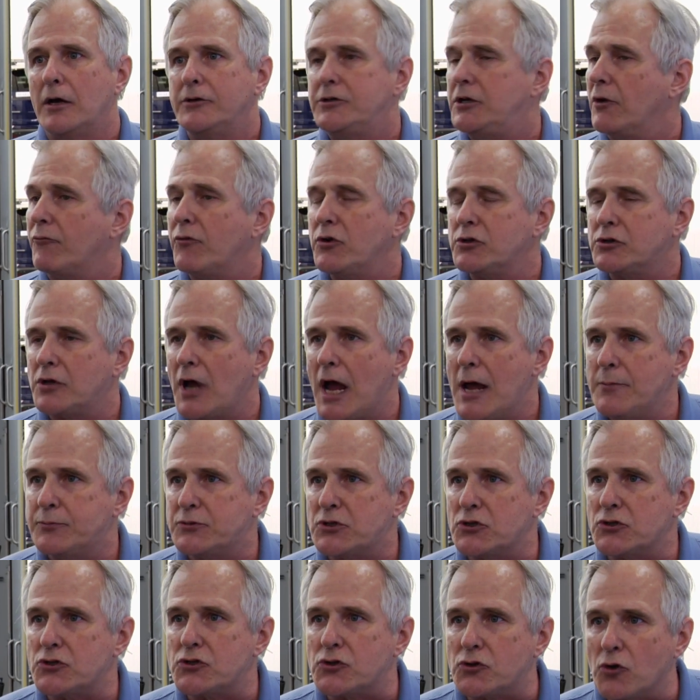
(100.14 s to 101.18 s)
Different
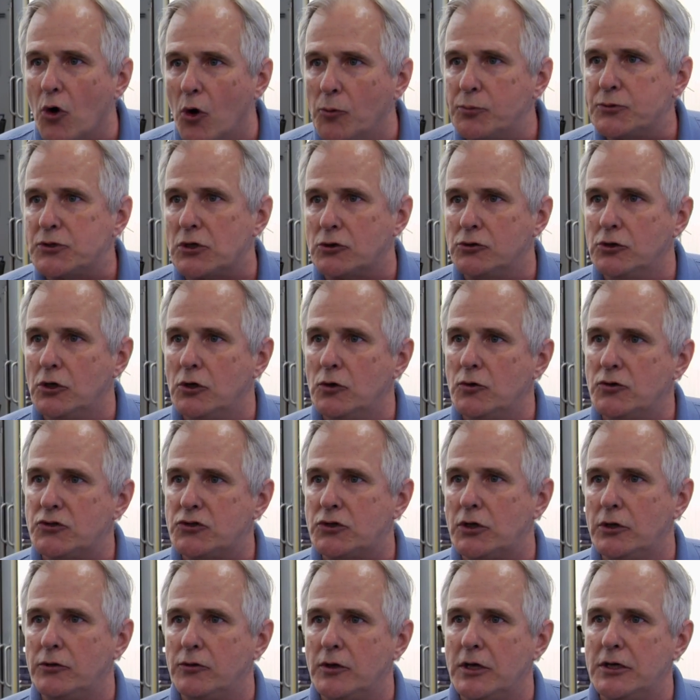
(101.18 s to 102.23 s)
types of soaps are
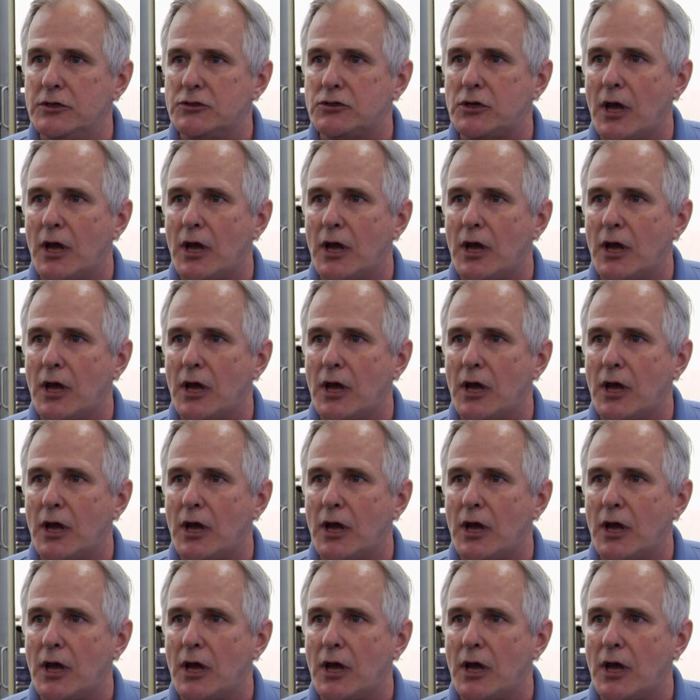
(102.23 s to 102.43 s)
used in these